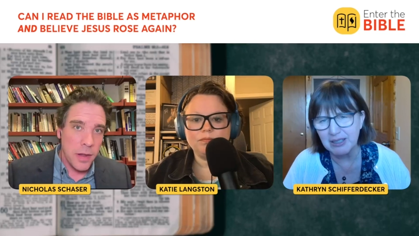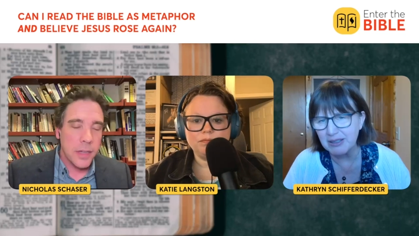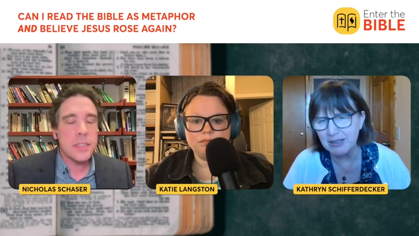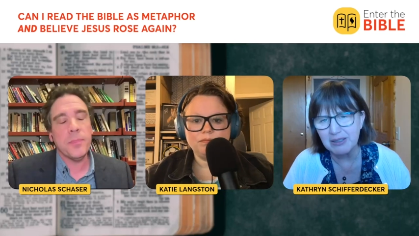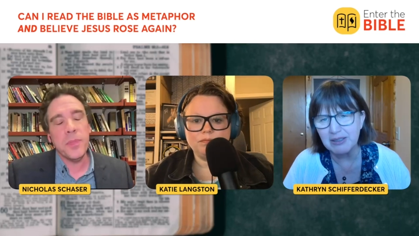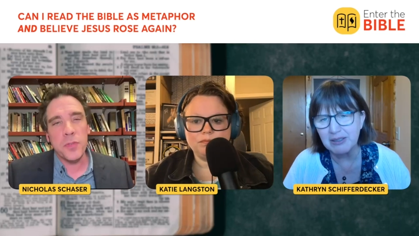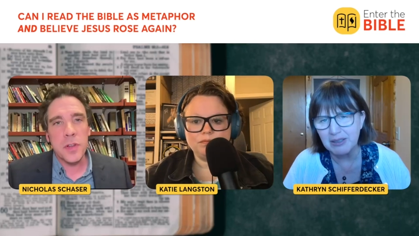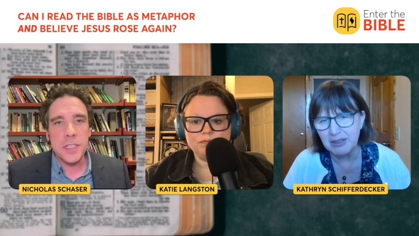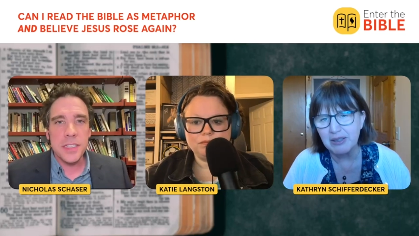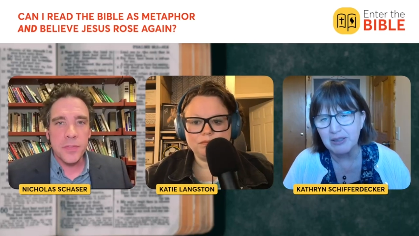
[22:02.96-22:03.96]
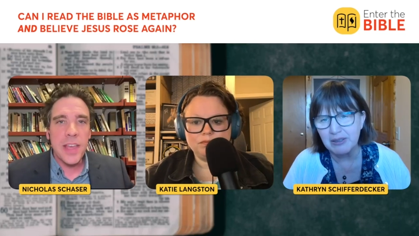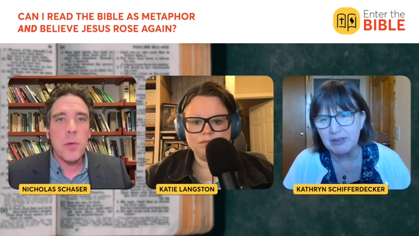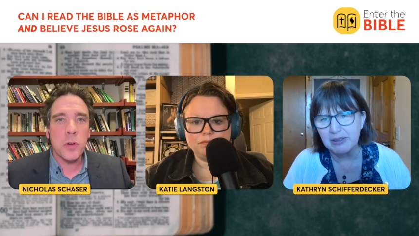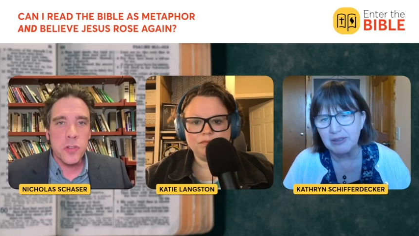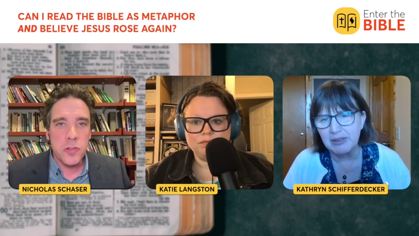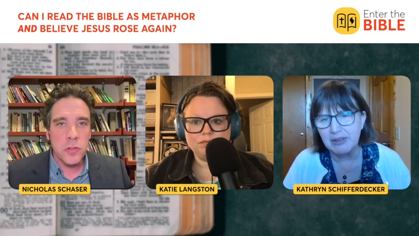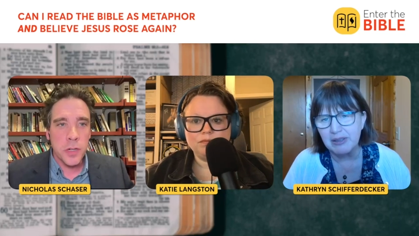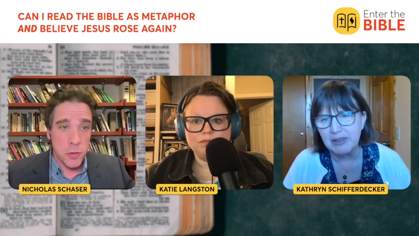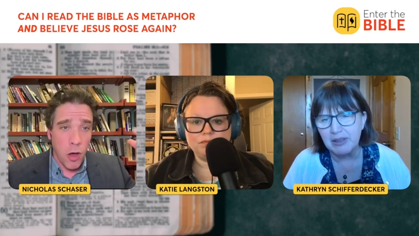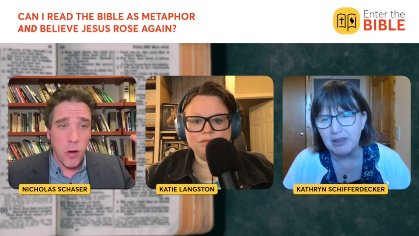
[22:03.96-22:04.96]
Speaker 1: because, for instance, if that were true and
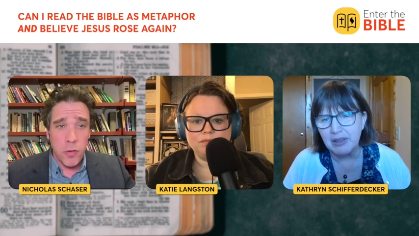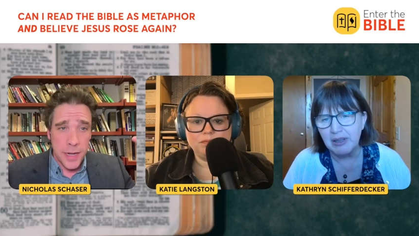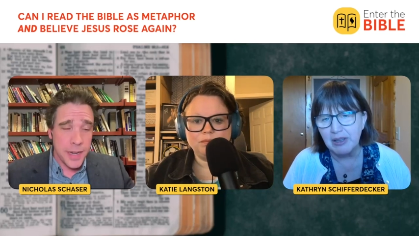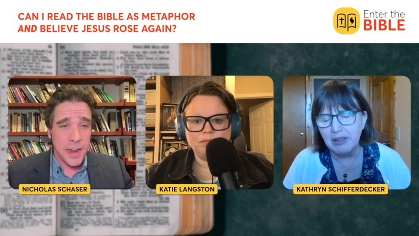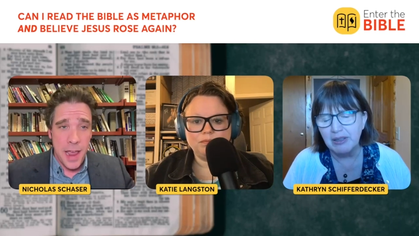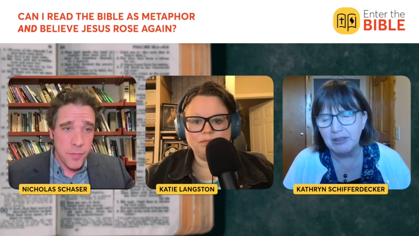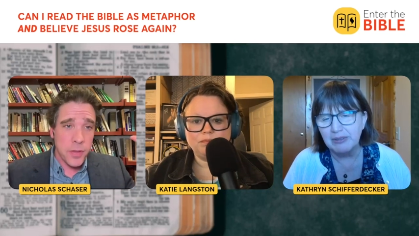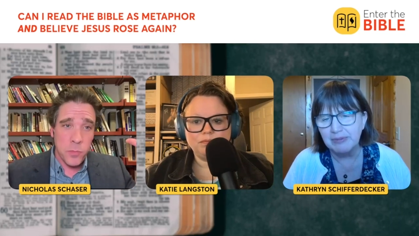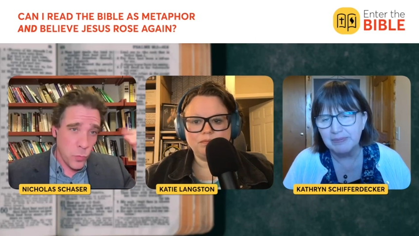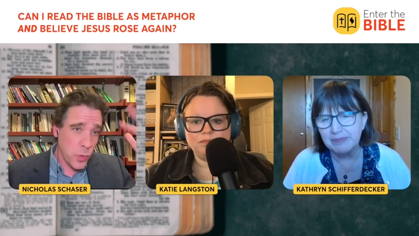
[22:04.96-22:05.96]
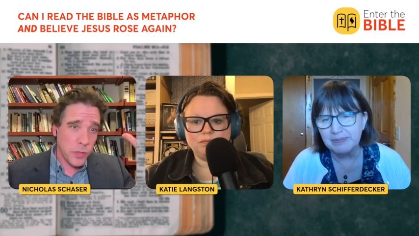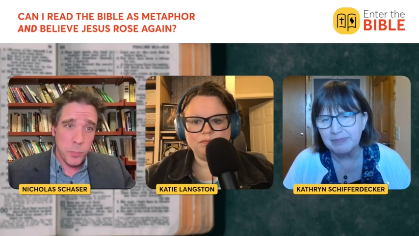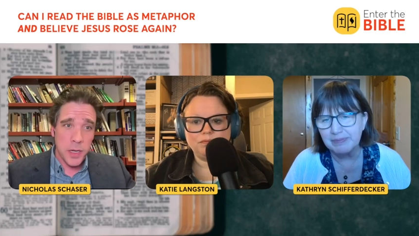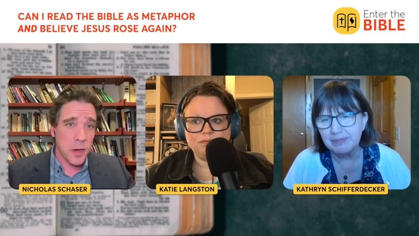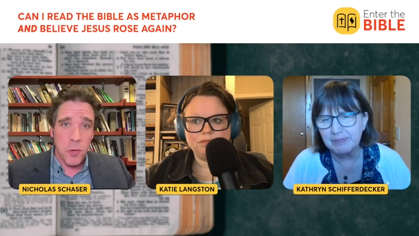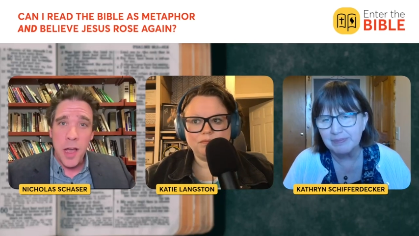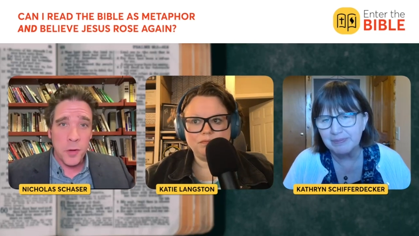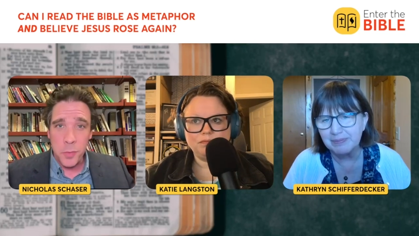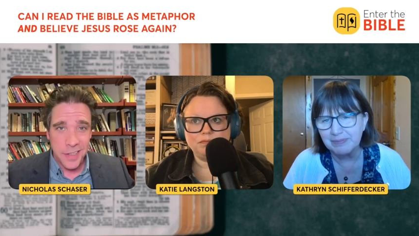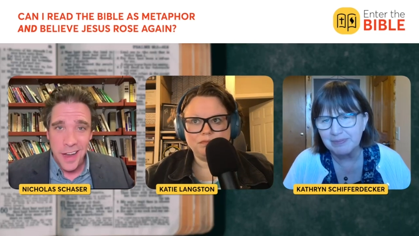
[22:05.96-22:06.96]
you're already in heaven wisping
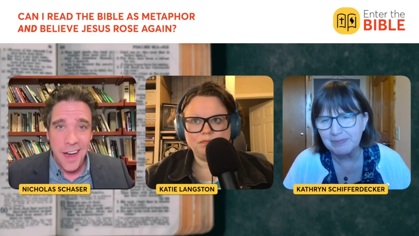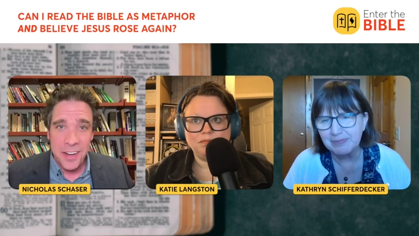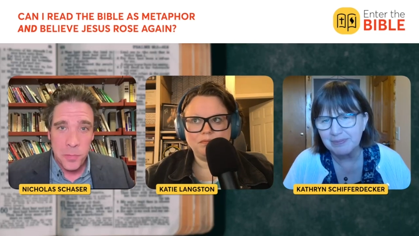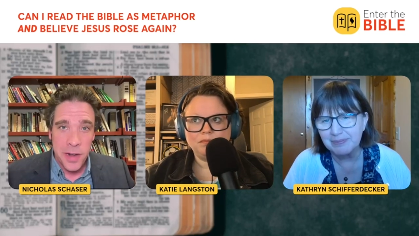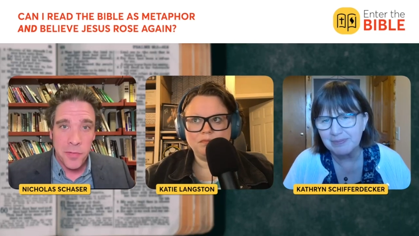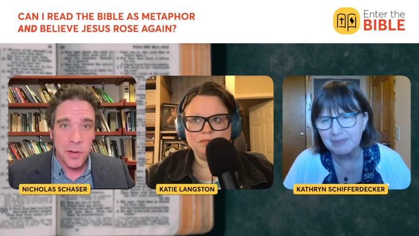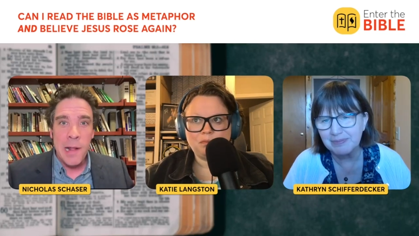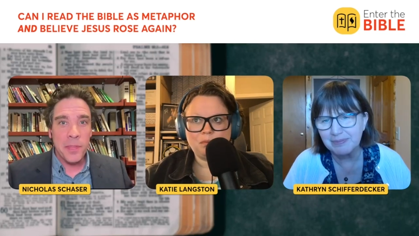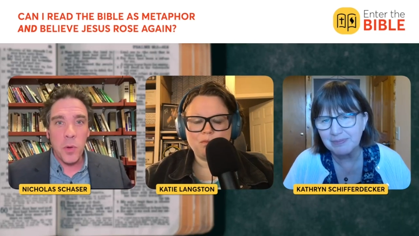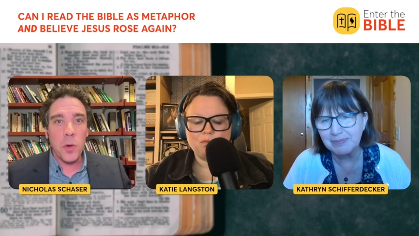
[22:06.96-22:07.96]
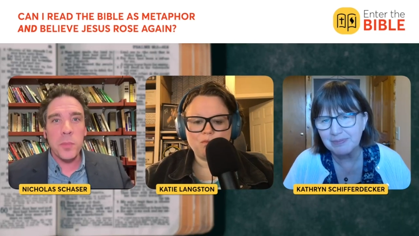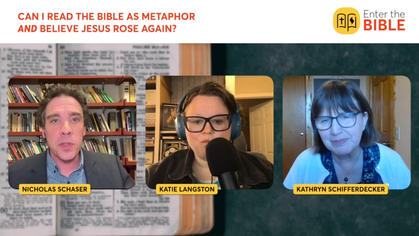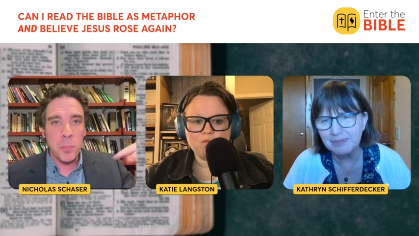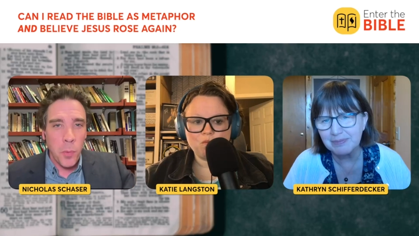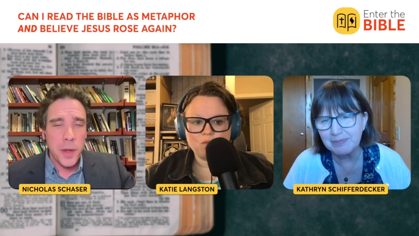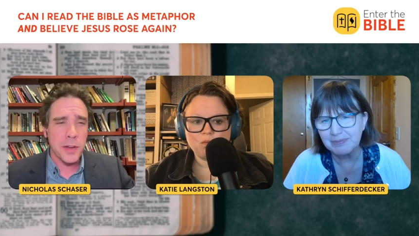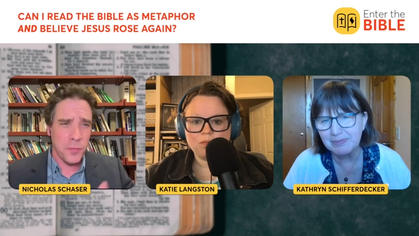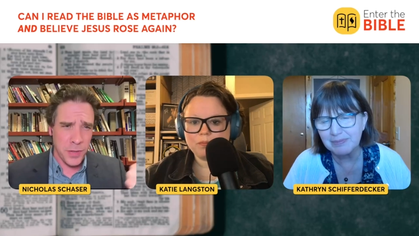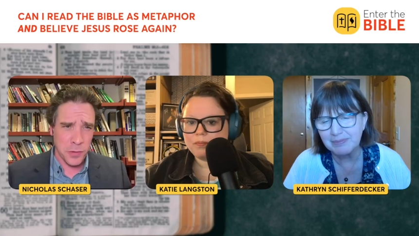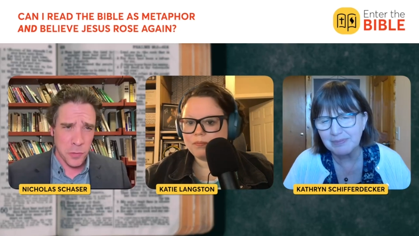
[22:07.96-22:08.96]
around with God or whatever, then what would be the point of
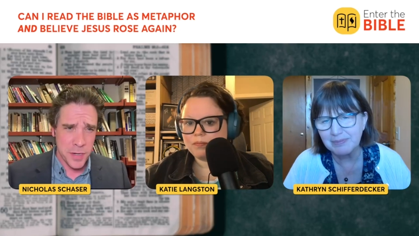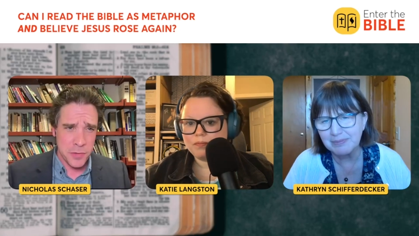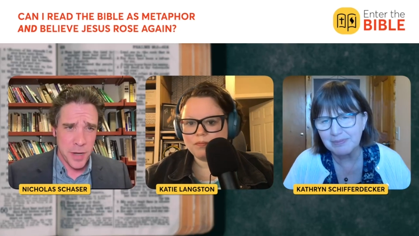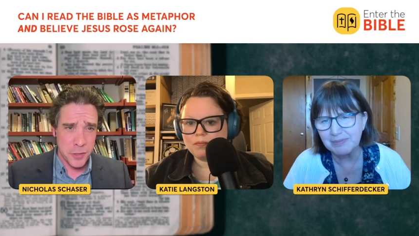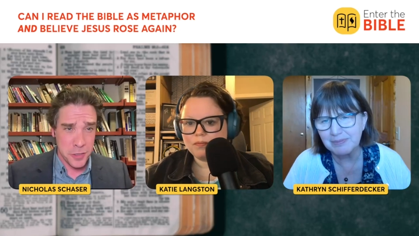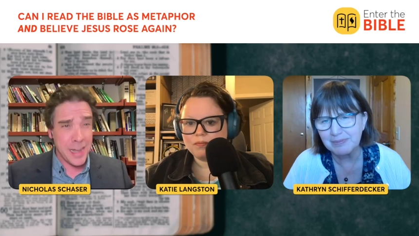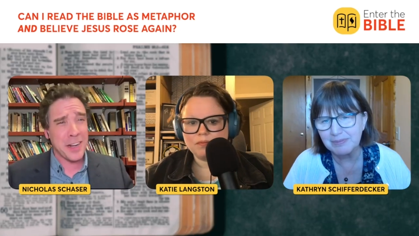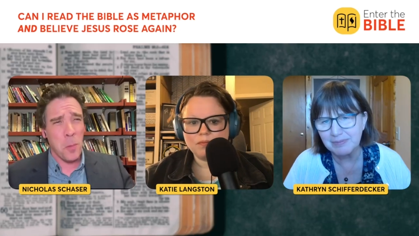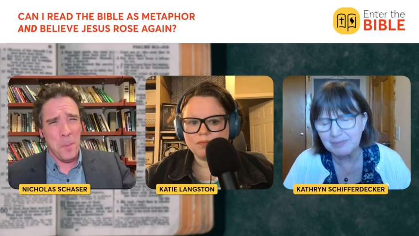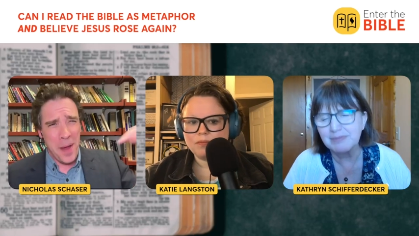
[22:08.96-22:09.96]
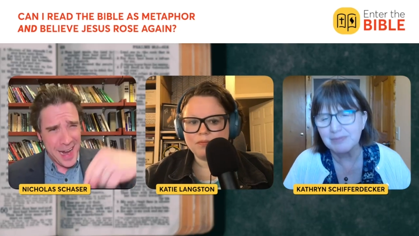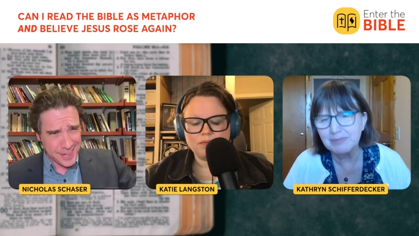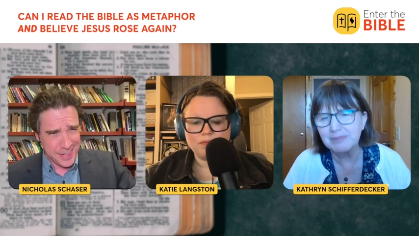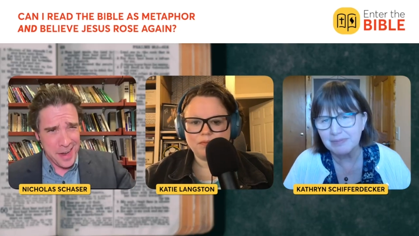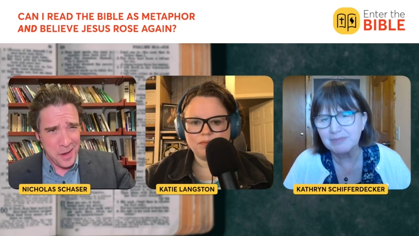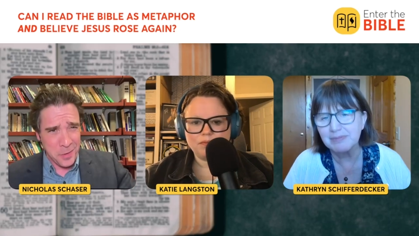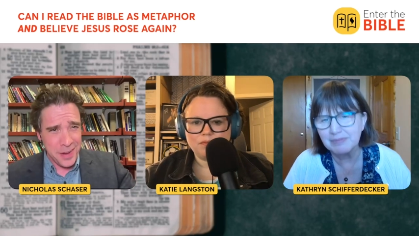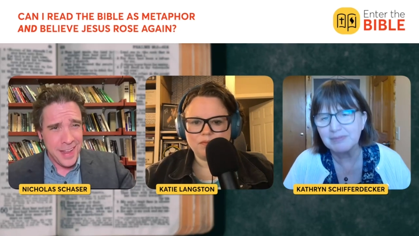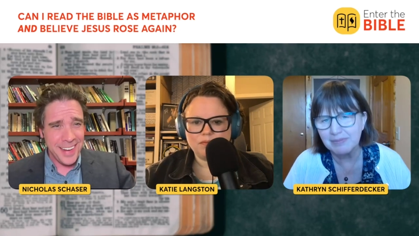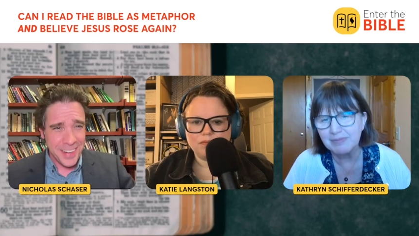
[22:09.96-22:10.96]
physical resurrection? You got to go back down
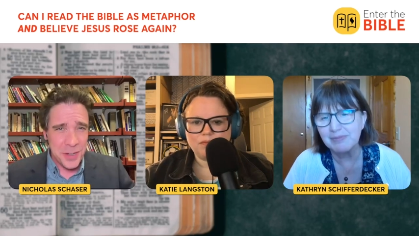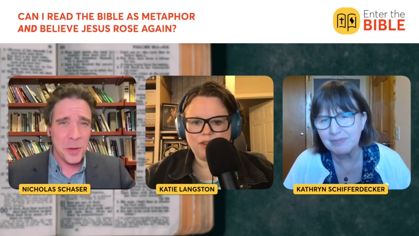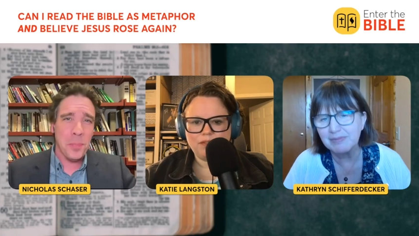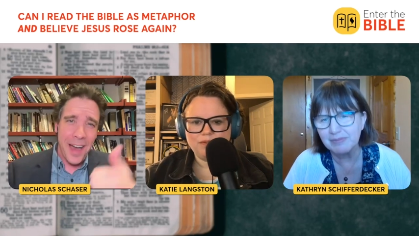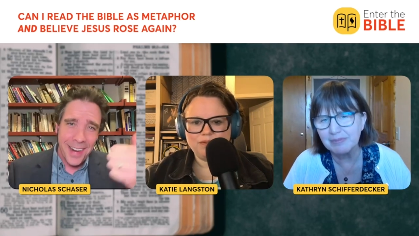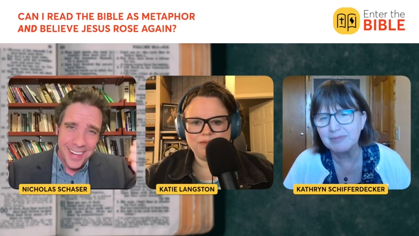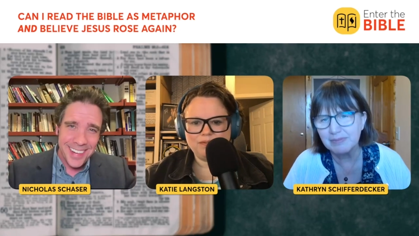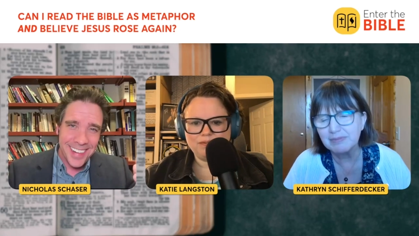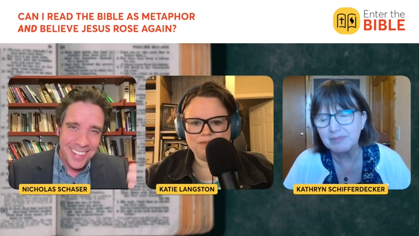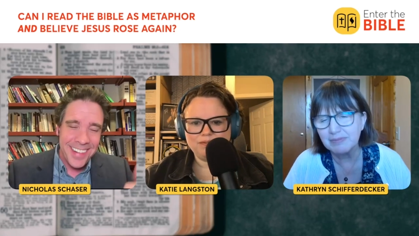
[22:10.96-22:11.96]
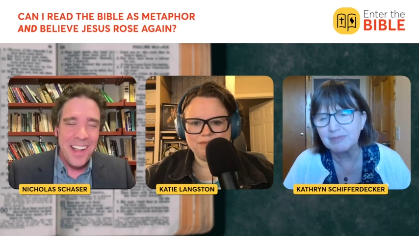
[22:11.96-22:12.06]
into right. your body, you know?